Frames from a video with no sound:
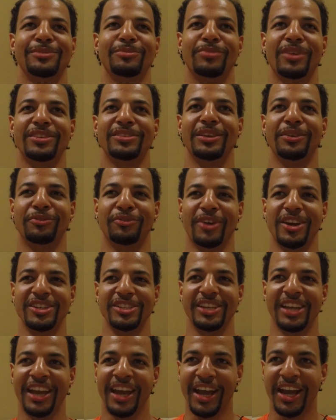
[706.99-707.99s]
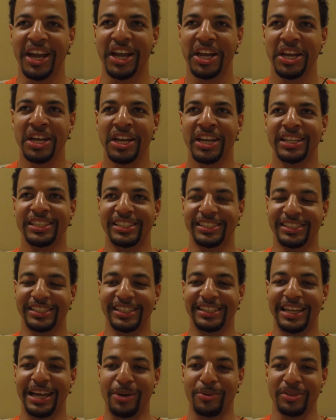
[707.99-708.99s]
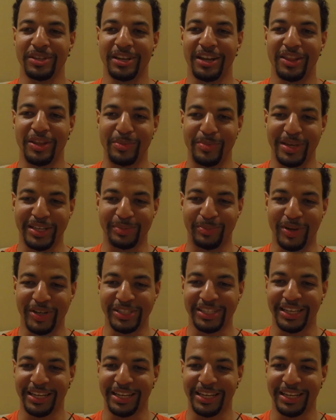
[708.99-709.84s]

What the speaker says: breath of fresh air to sit down with another mixed person,